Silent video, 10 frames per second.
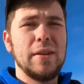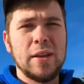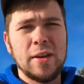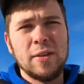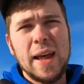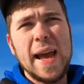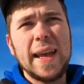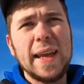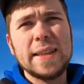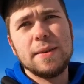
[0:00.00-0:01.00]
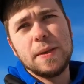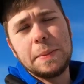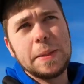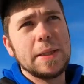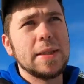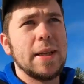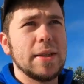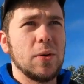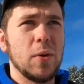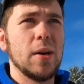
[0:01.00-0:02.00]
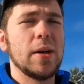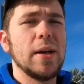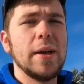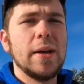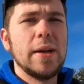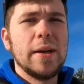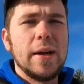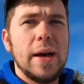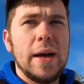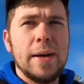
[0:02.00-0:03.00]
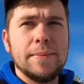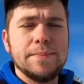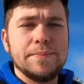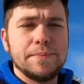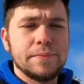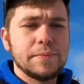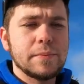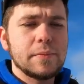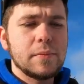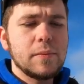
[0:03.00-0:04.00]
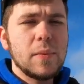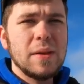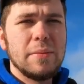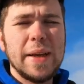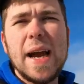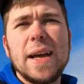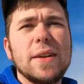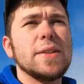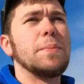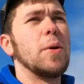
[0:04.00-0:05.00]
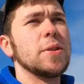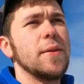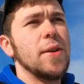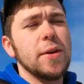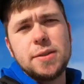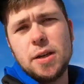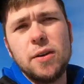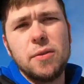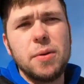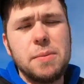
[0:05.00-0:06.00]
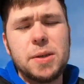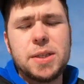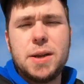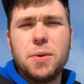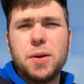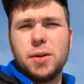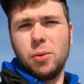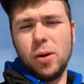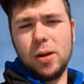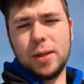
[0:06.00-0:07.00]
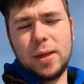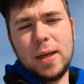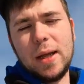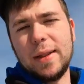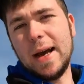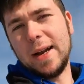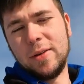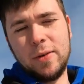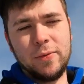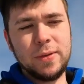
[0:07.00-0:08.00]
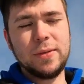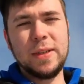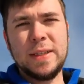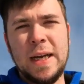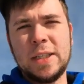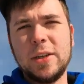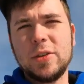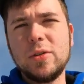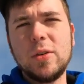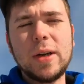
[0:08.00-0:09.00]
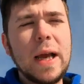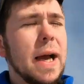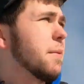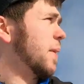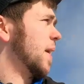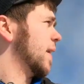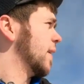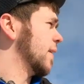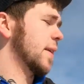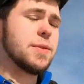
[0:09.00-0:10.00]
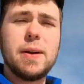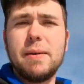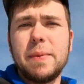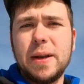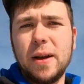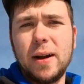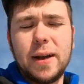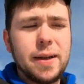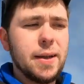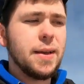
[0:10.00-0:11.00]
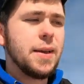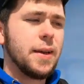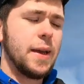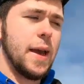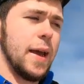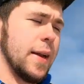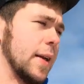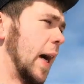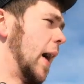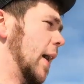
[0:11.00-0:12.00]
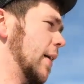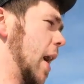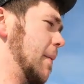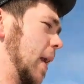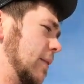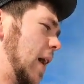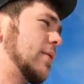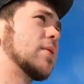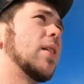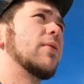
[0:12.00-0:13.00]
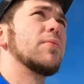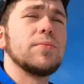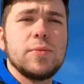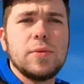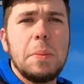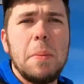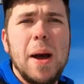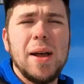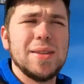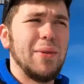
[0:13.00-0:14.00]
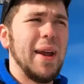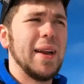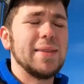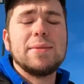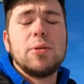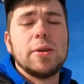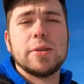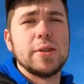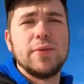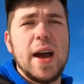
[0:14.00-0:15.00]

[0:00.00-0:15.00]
little laggy and sometimes it doesn't like to work. But yeah, supposedly you can start it from pretty much anywhere in the world. That I don't know if it's actually true or not, but it's what I've been hearing. And I mean, I've started from a couple miles away and it works just